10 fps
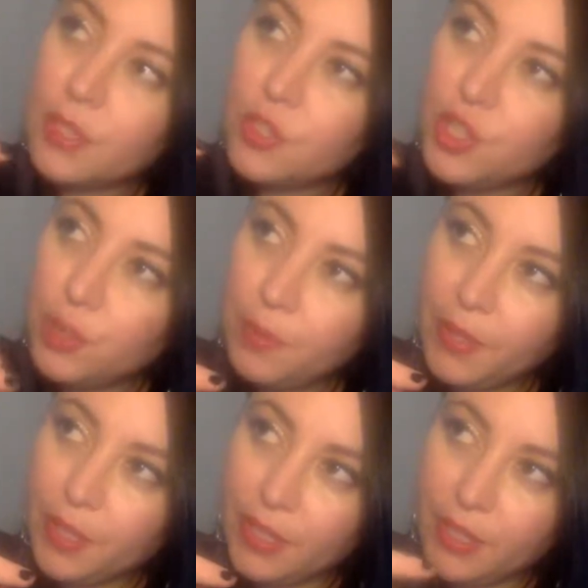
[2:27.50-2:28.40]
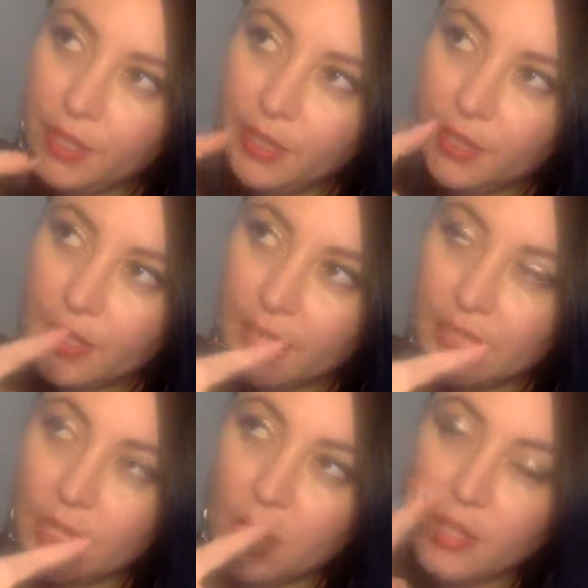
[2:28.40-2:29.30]
Jupiter is
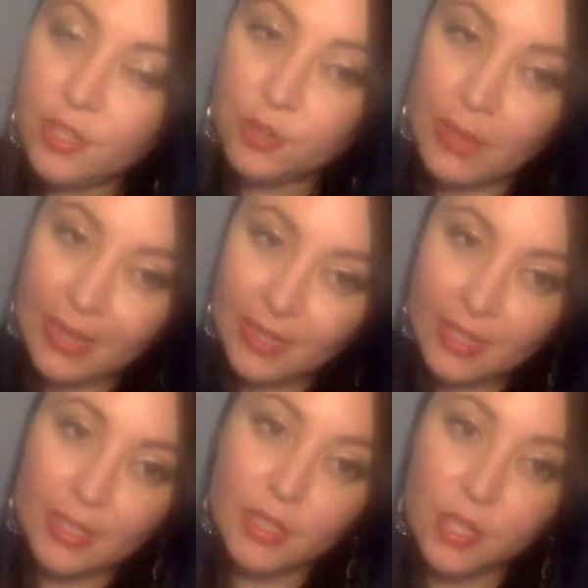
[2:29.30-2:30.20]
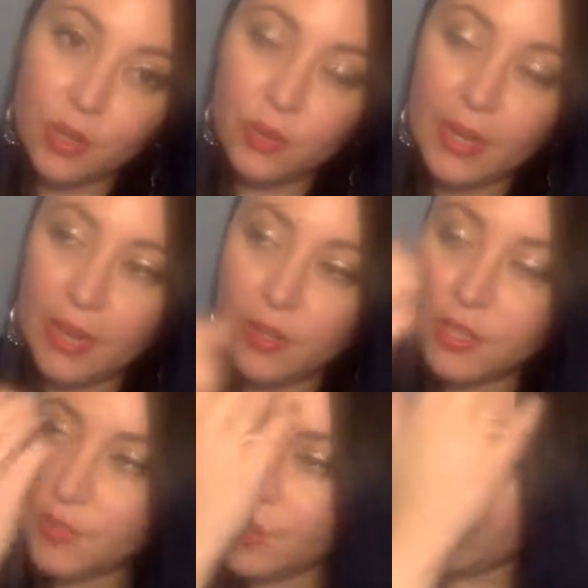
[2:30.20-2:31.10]
gone direct in its own
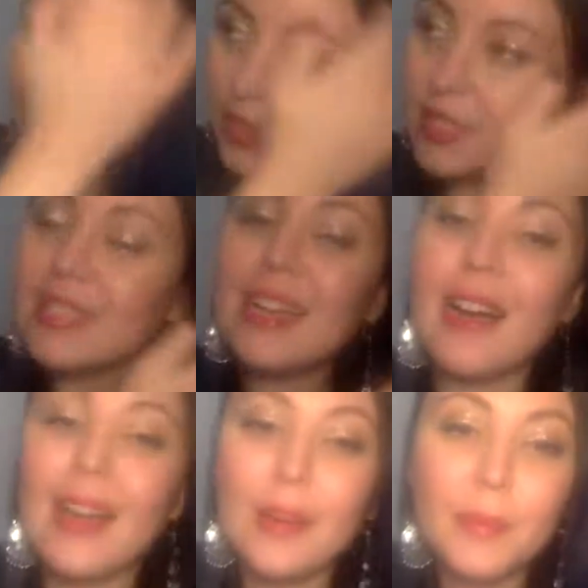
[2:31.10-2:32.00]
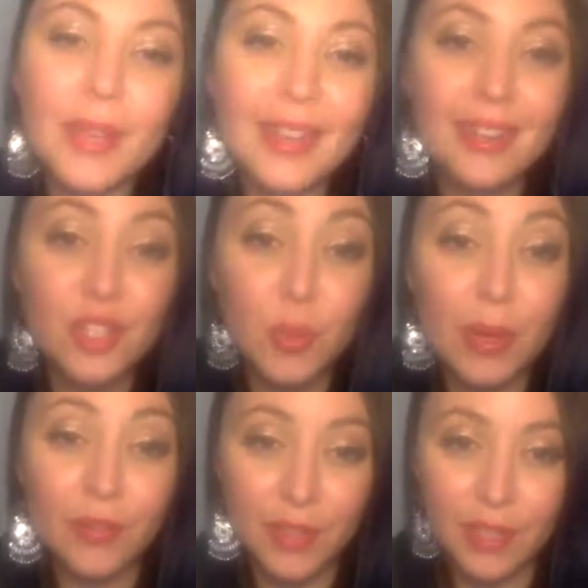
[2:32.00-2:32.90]
house for the first time in
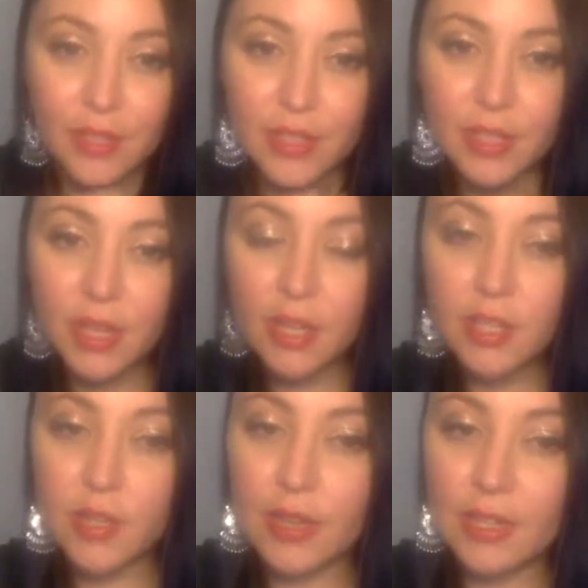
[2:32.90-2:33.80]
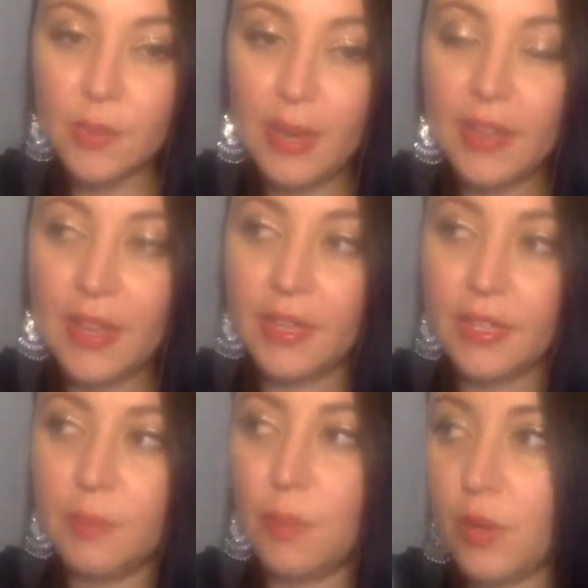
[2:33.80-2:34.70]
12 years. So that's why that is
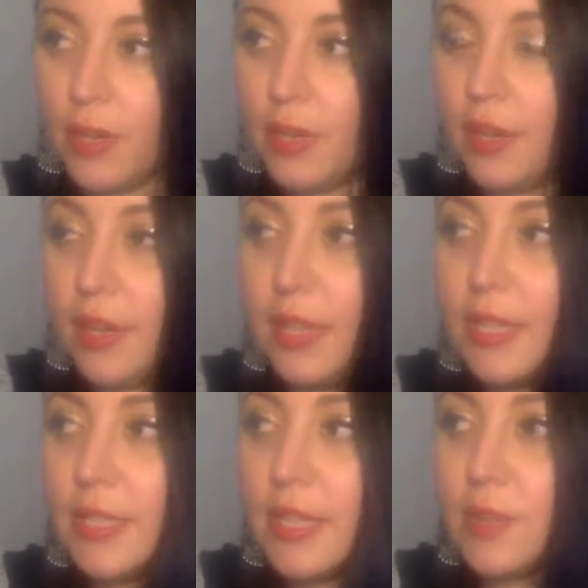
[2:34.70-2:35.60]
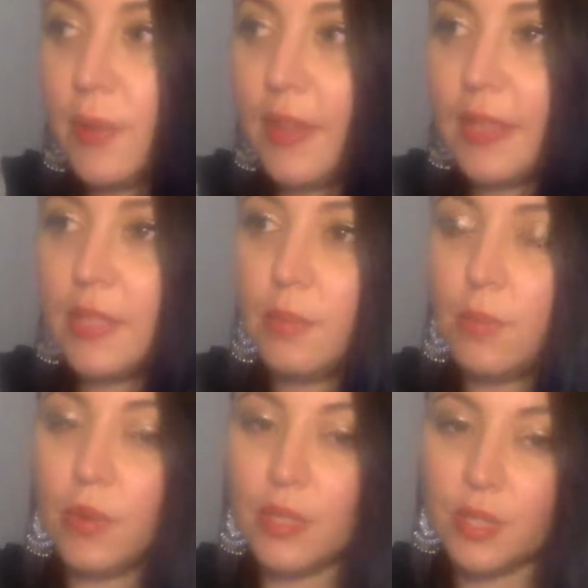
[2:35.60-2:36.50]
important, Aries. That's why that's
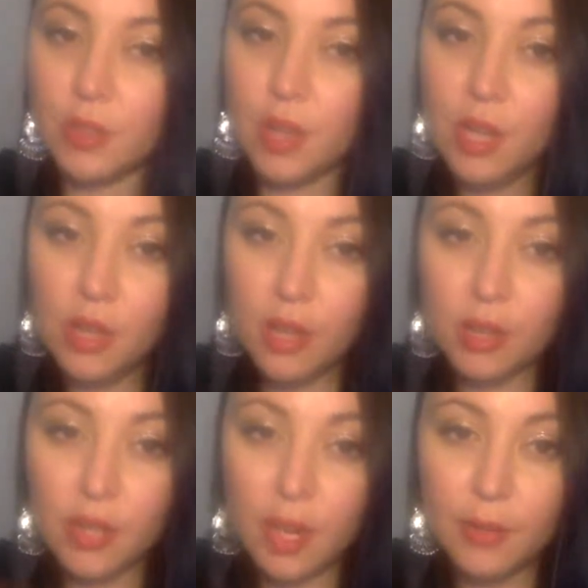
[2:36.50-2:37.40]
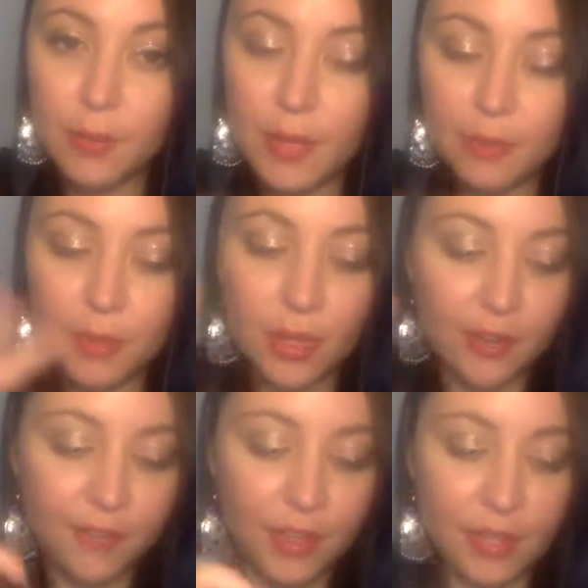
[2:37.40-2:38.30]
important. So a lot of people are
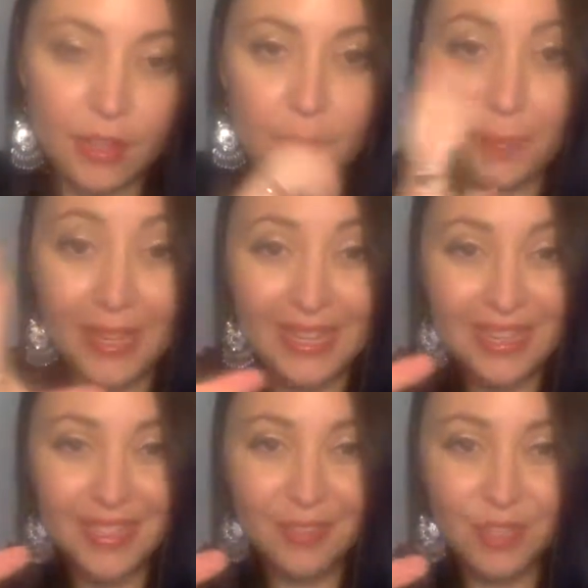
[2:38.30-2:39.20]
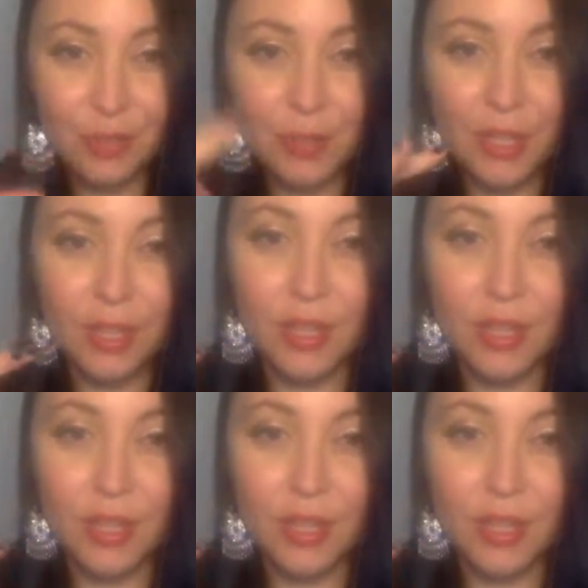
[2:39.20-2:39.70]
feeling the bigness of Jupiter.